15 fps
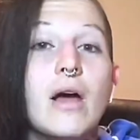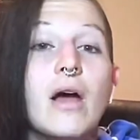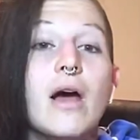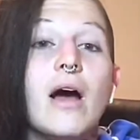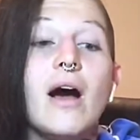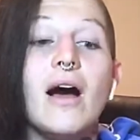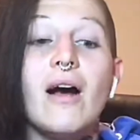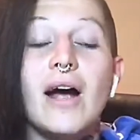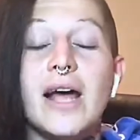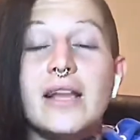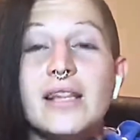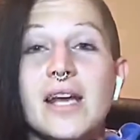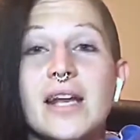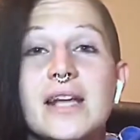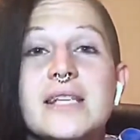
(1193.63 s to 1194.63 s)
All right,
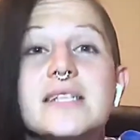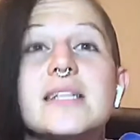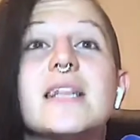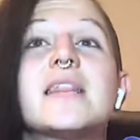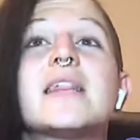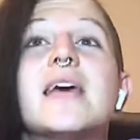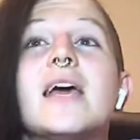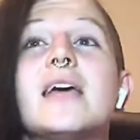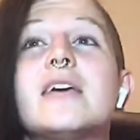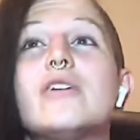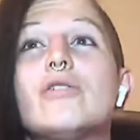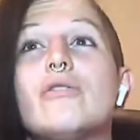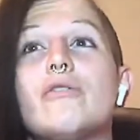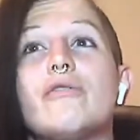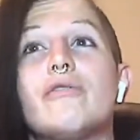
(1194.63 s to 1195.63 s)
ladies, thank
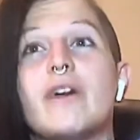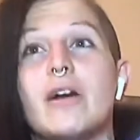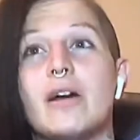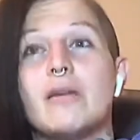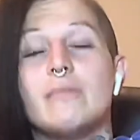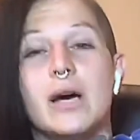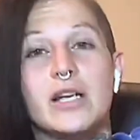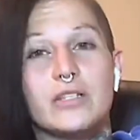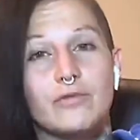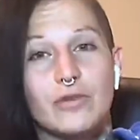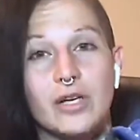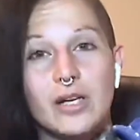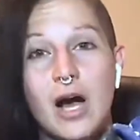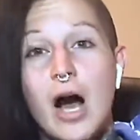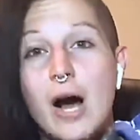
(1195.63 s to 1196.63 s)
you very much for
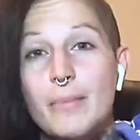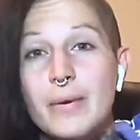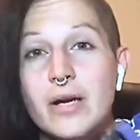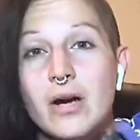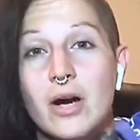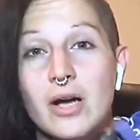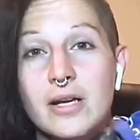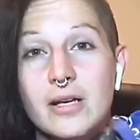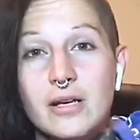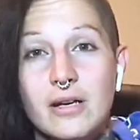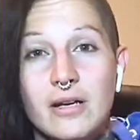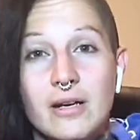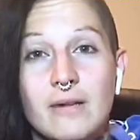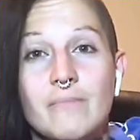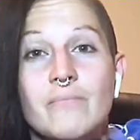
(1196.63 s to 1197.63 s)
hopping on
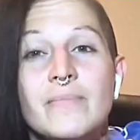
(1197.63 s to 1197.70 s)
here.